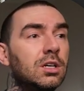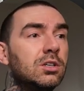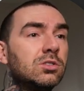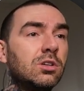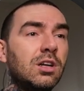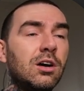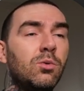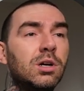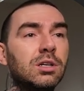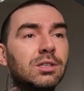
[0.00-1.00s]
So now I
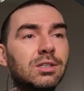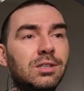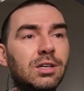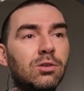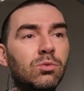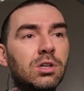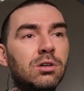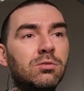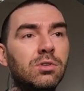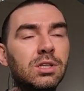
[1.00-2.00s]
want to get rid
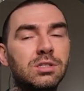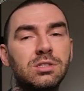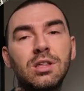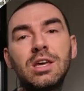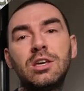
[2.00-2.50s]
of the slight